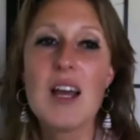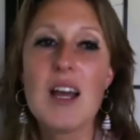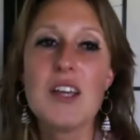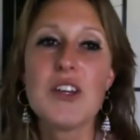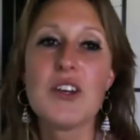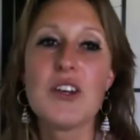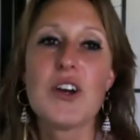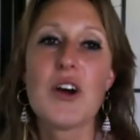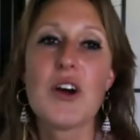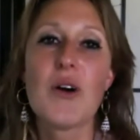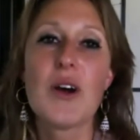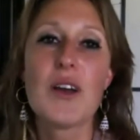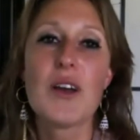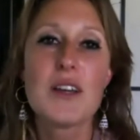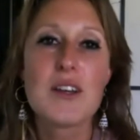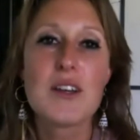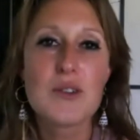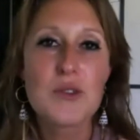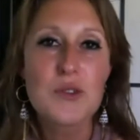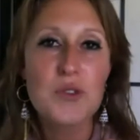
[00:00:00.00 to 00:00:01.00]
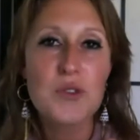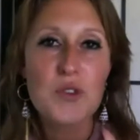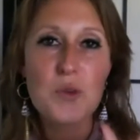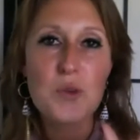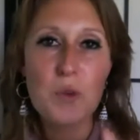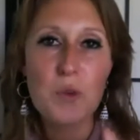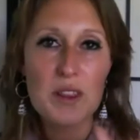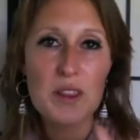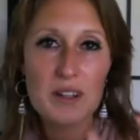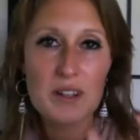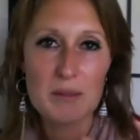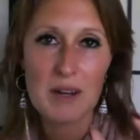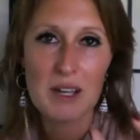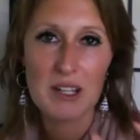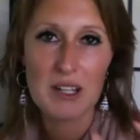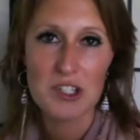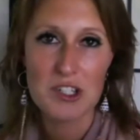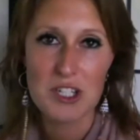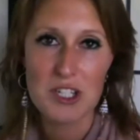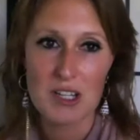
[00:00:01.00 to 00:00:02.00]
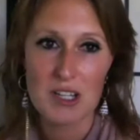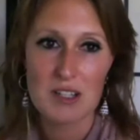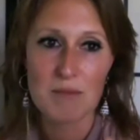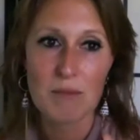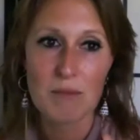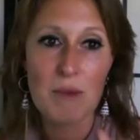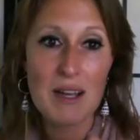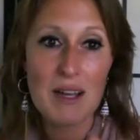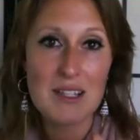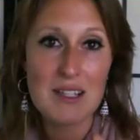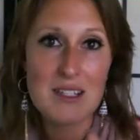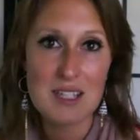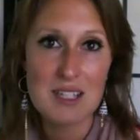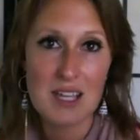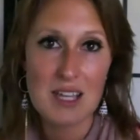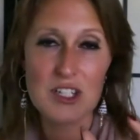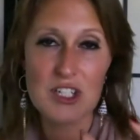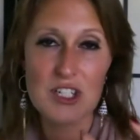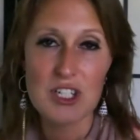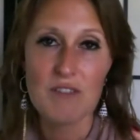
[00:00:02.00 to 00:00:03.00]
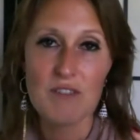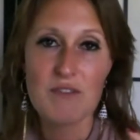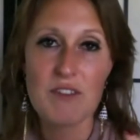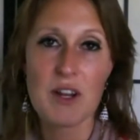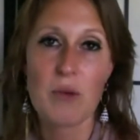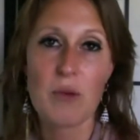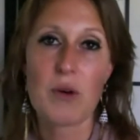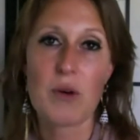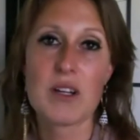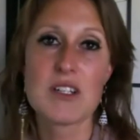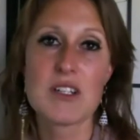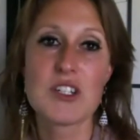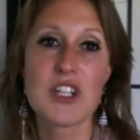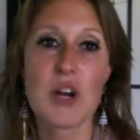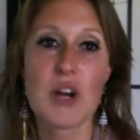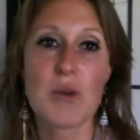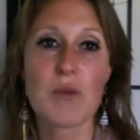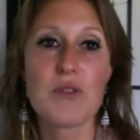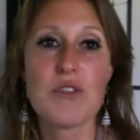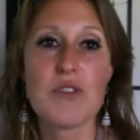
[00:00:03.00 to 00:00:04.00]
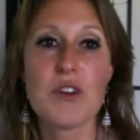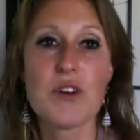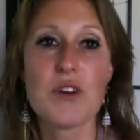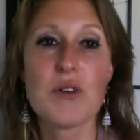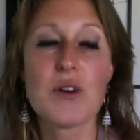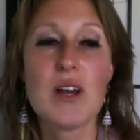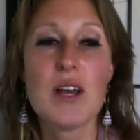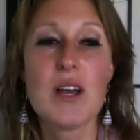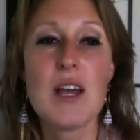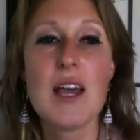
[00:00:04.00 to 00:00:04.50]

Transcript: You know, here's this one little mind sh- mindset shift that I want to share with you.